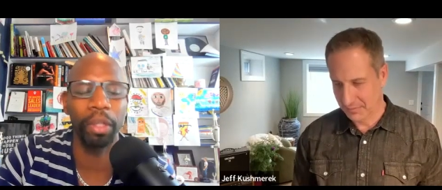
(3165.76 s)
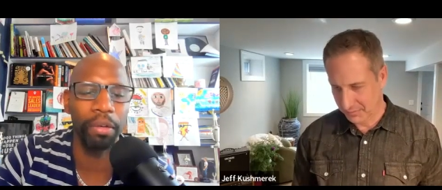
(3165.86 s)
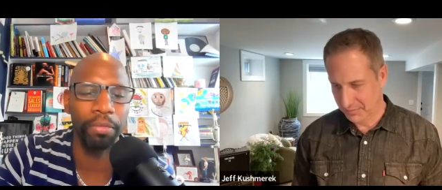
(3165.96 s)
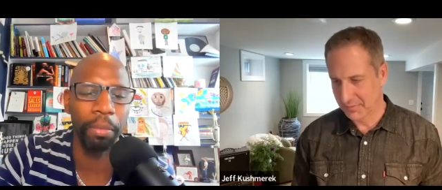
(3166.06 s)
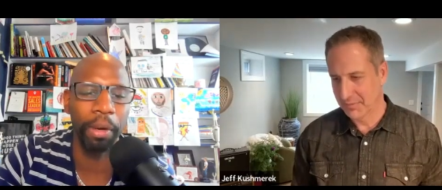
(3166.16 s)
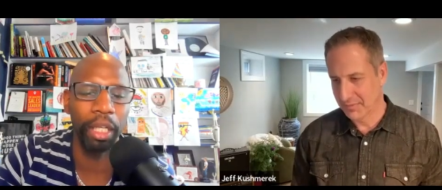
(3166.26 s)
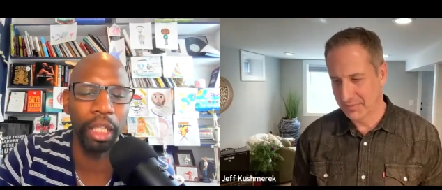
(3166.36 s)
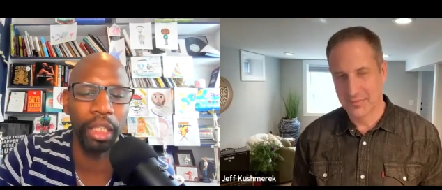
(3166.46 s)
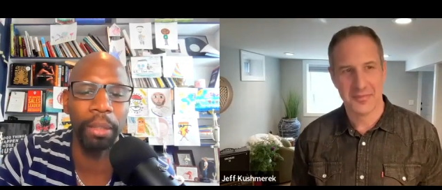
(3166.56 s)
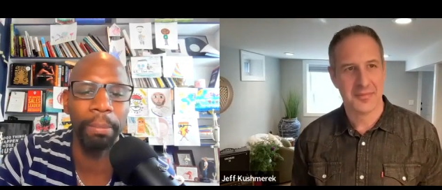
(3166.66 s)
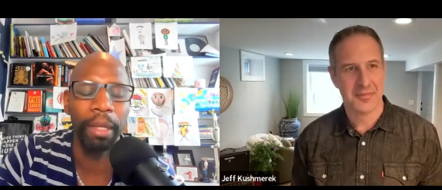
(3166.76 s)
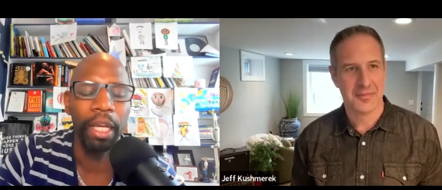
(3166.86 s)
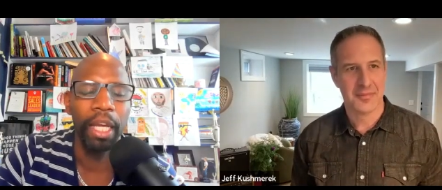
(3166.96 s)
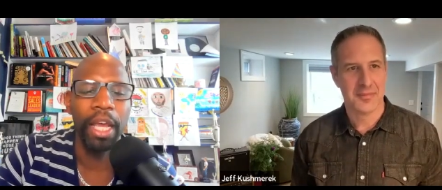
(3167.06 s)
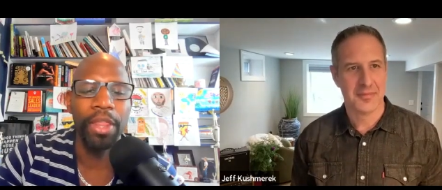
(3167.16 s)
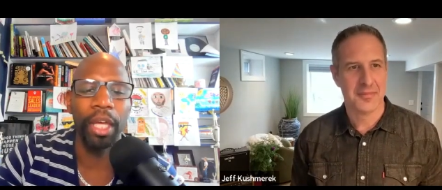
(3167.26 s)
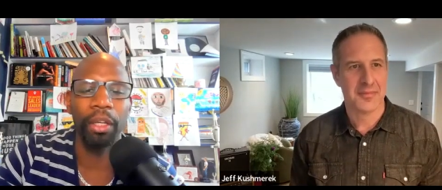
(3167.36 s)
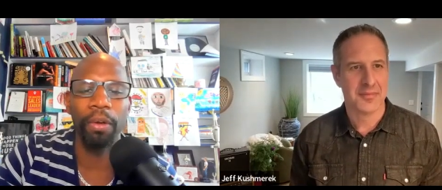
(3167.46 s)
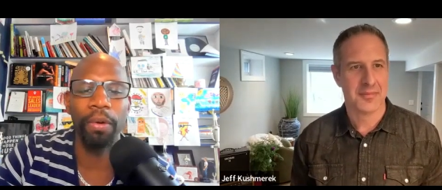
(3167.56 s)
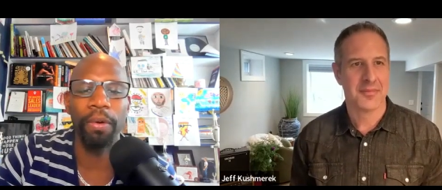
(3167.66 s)
Speaker 1: if you're looking for them on LinkedIn,
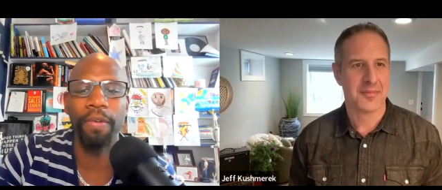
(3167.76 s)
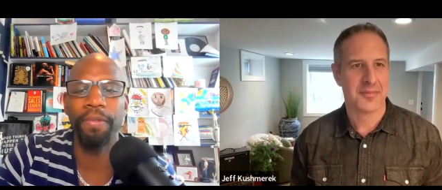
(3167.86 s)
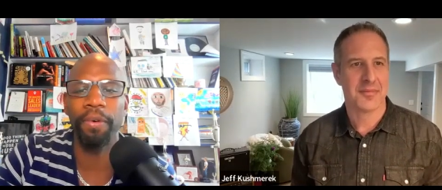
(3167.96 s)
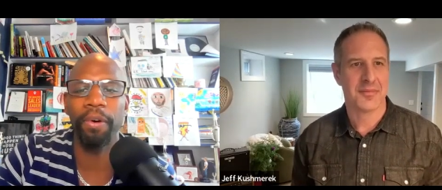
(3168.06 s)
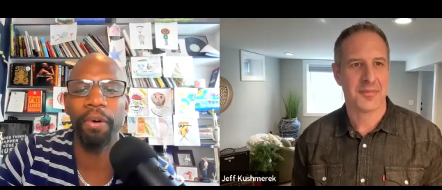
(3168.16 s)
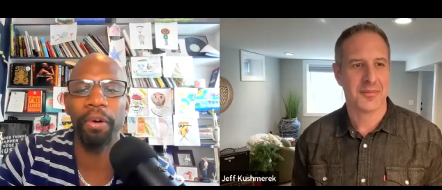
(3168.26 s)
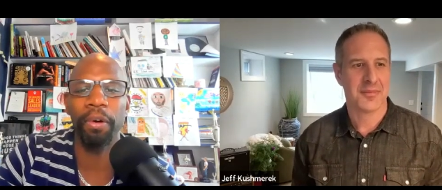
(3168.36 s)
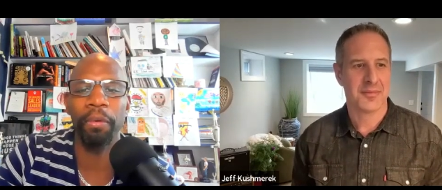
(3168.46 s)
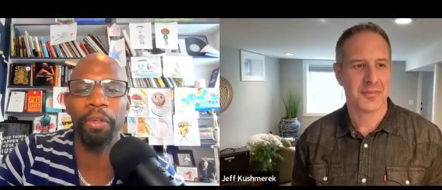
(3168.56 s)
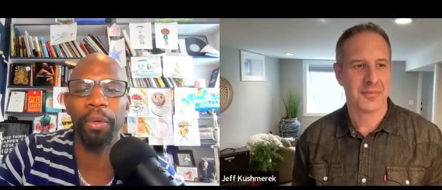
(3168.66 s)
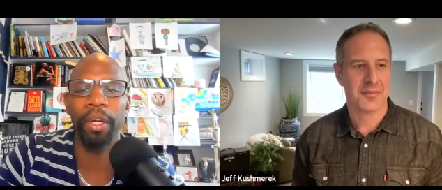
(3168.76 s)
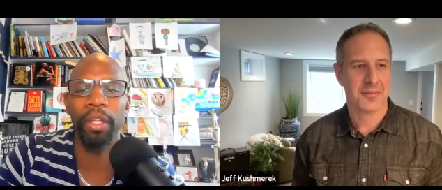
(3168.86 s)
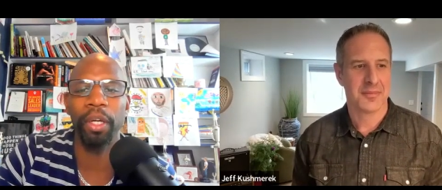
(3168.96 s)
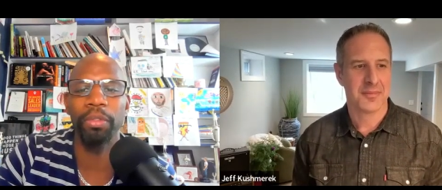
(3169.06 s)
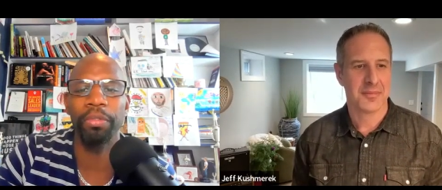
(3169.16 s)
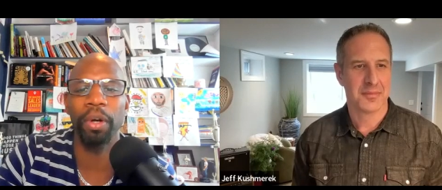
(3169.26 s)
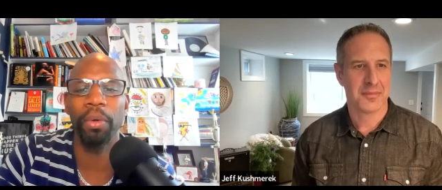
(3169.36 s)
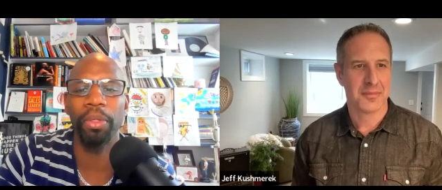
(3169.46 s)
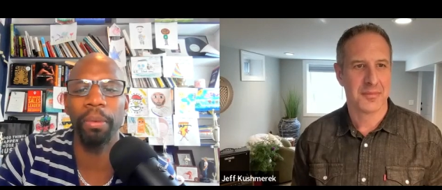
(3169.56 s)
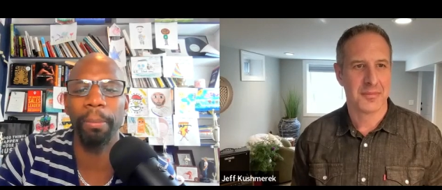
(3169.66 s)
thank you for doing the Goats of
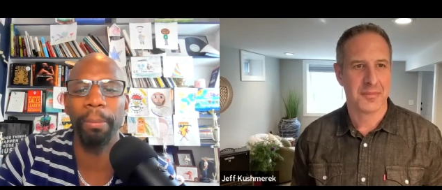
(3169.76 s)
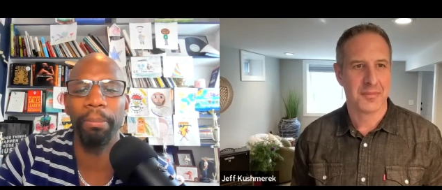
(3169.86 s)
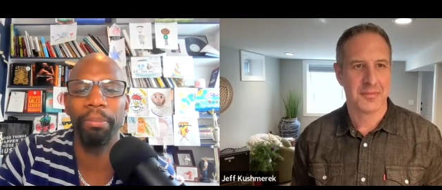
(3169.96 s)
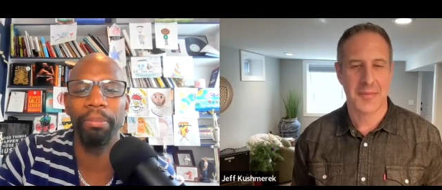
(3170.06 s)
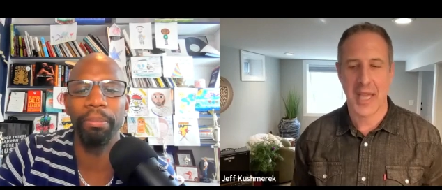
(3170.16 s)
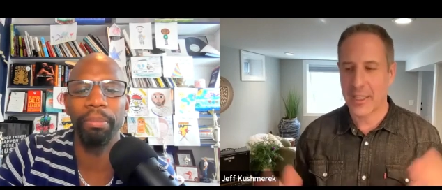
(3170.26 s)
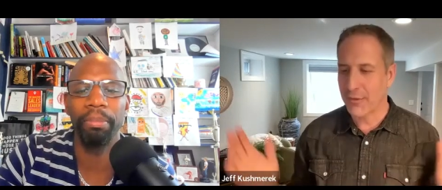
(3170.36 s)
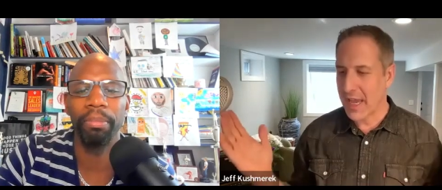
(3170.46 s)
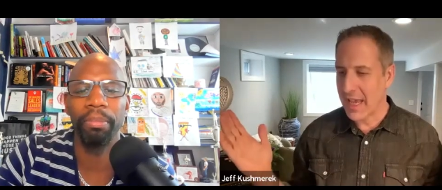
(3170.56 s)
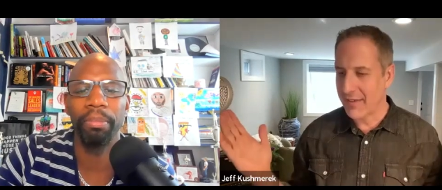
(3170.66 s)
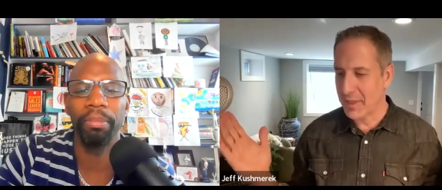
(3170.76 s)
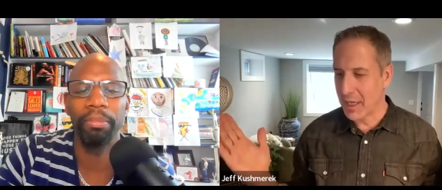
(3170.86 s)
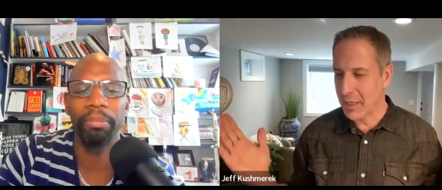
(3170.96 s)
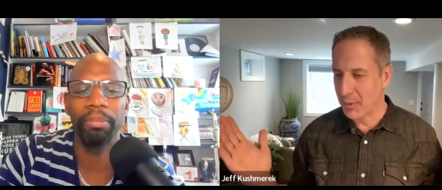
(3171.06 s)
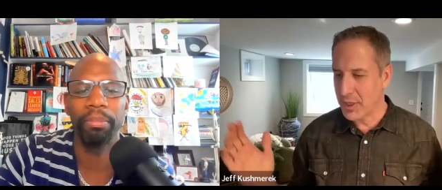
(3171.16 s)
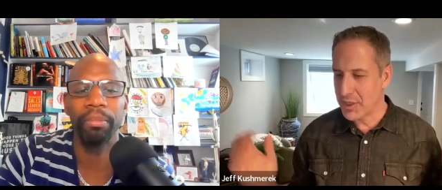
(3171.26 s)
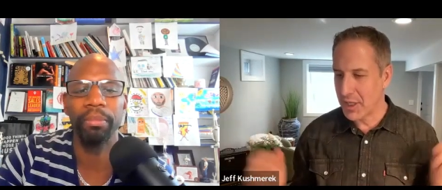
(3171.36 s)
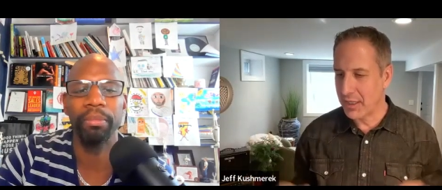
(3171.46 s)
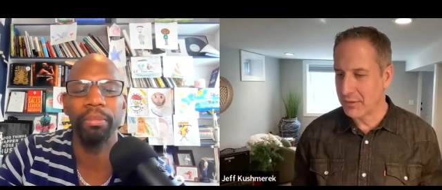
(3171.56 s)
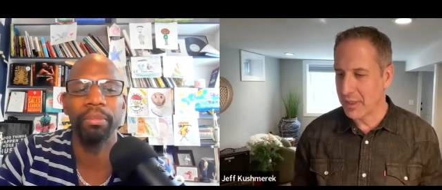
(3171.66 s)
Growth.
Speaker 2: Thanks for having me. I
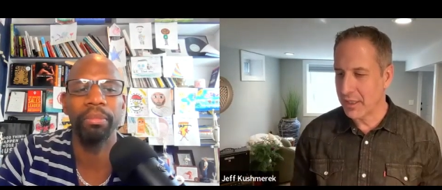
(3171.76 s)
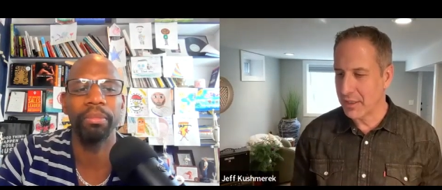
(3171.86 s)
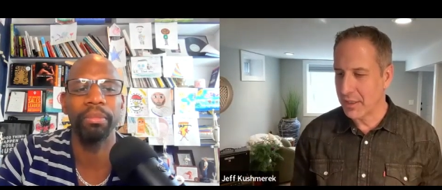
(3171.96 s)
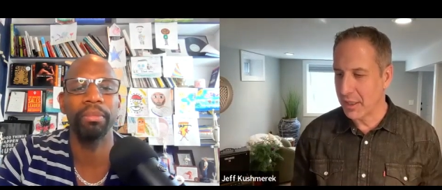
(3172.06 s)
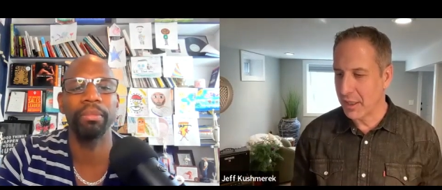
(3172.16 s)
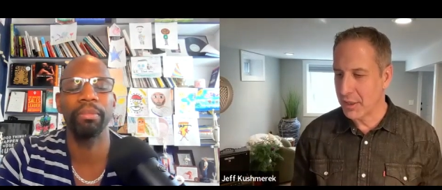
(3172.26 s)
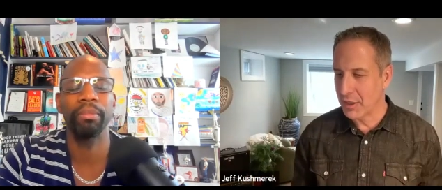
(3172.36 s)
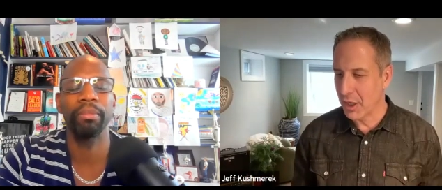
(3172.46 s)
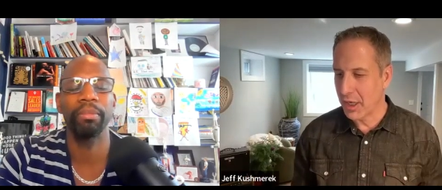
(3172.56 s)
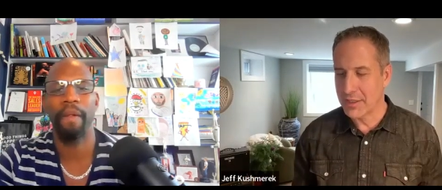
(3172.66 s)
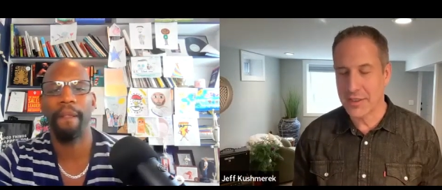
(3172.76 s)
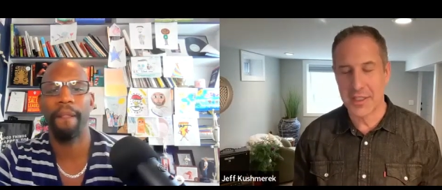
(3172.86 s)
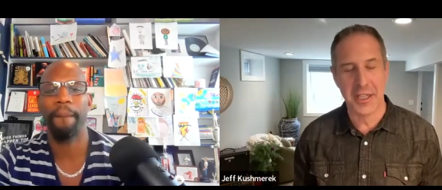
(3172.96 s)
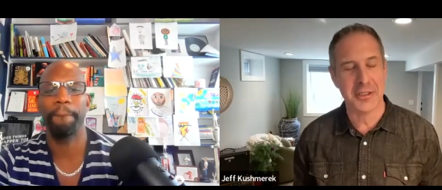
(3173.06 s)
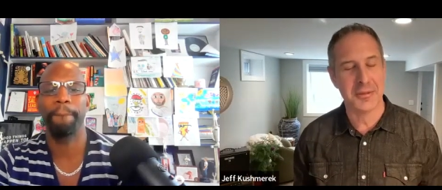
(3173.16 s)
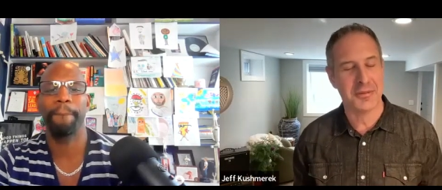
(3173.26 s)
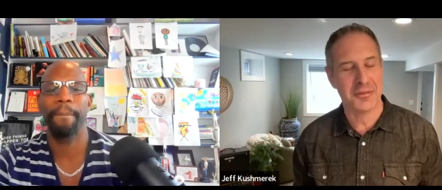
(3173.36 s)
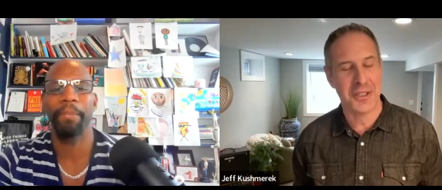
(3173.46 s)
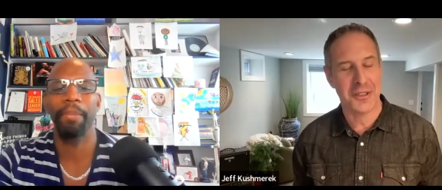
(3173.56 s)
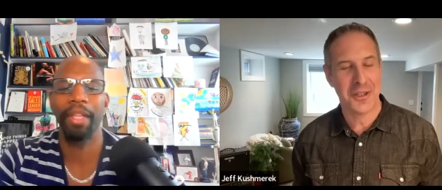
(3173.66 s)
appreciate letting uh, a non-sales
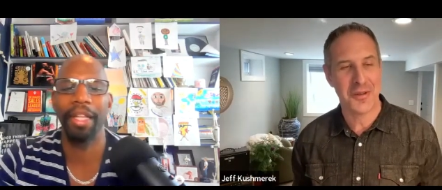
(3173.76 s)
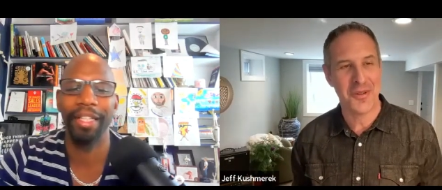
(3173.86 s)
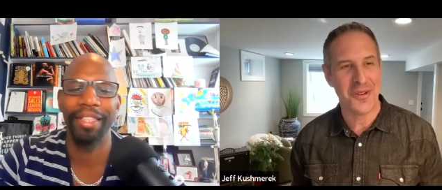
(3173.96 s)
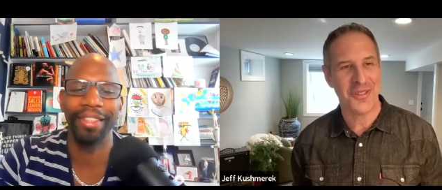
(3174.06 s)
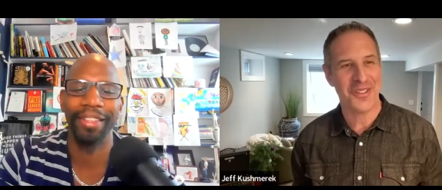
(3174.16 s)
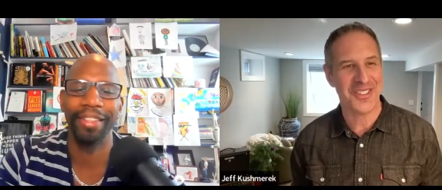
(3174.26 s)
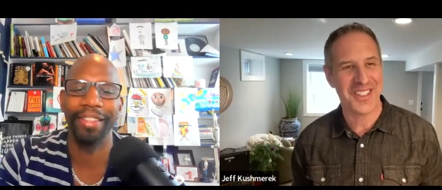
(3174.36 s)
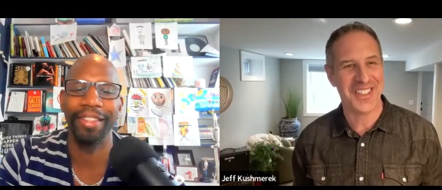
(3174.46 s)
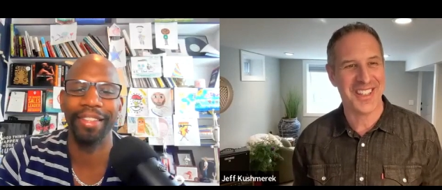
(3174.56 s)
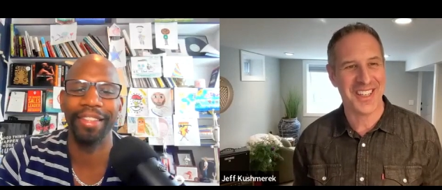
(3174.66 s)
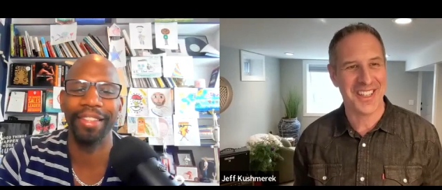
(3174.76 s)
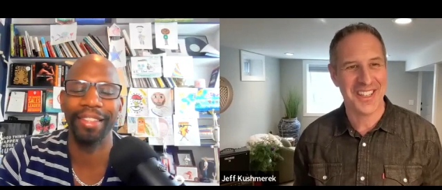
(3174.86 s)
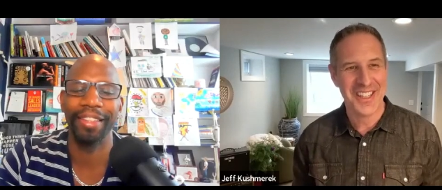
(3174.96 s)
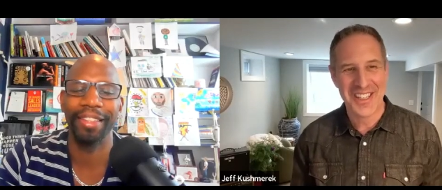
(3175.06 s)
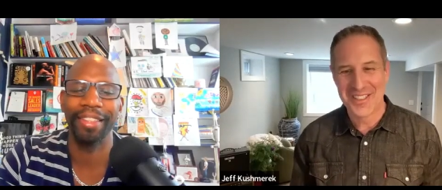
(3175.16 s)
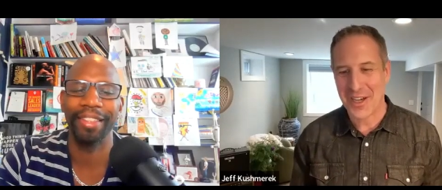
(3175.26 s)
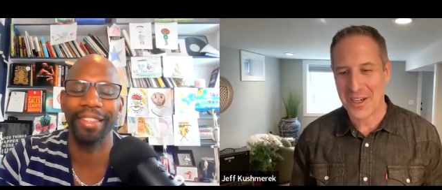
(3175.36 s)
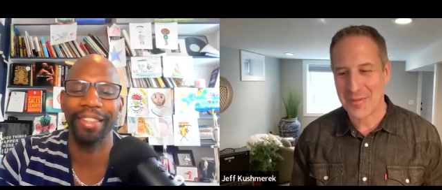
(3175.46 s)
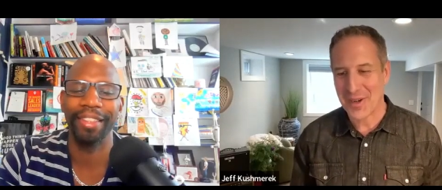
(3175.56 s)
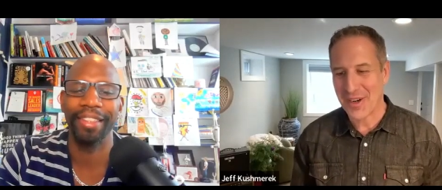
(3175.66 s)
leader come over and uh, talk
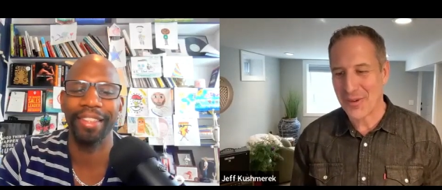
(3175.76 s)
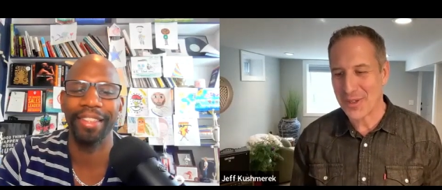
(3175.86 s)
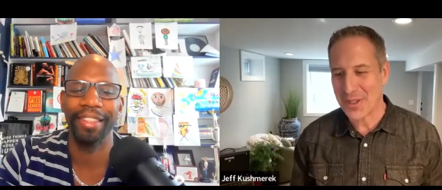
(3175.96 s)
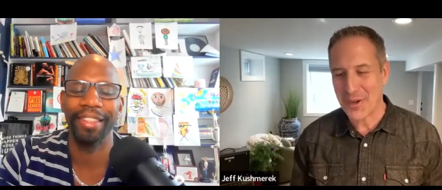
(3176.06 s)
about how we can